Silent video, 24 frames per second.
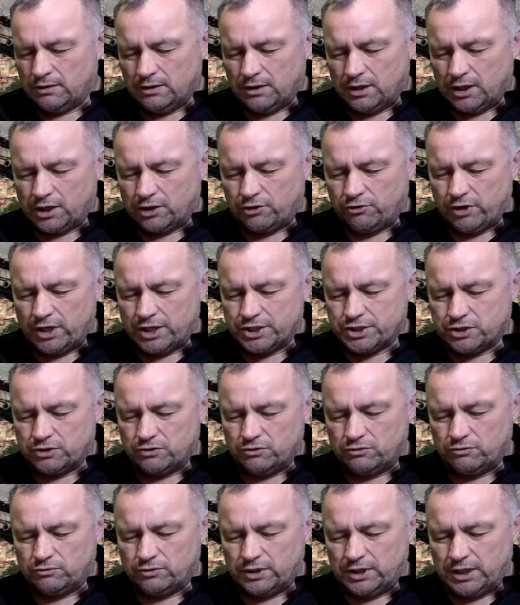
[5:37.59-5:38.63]
Aggression
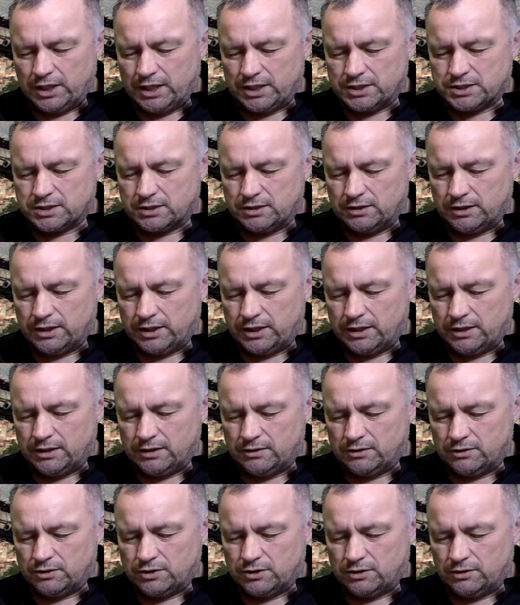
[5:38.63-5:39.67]
only escalated
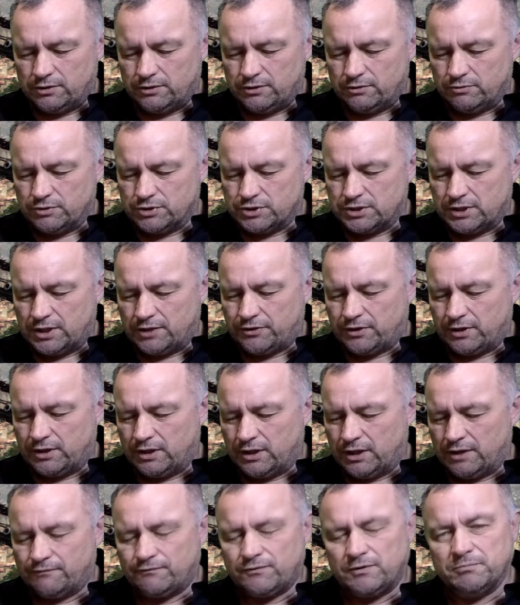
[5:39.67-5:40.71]
until there was nothing
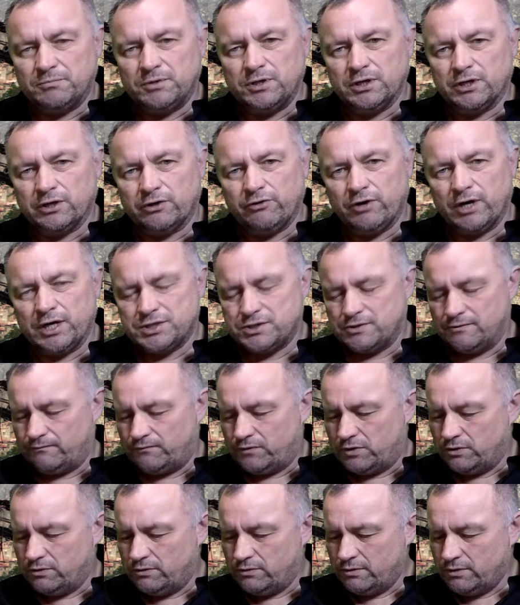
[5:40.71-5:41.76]
left to be aggressive to.